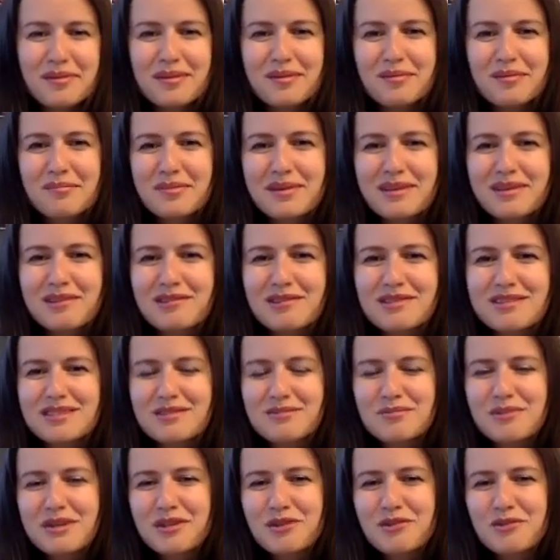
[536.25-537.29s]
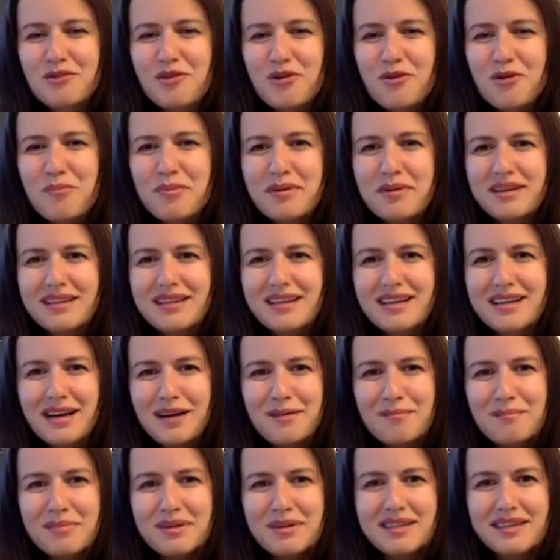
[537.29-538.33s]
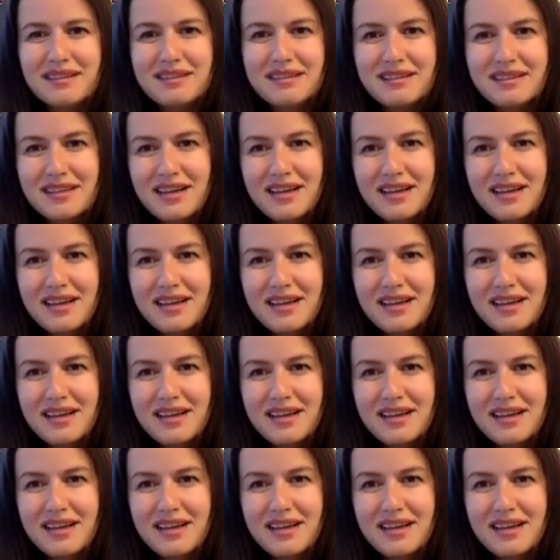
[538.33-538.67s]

because when you're opening a company at a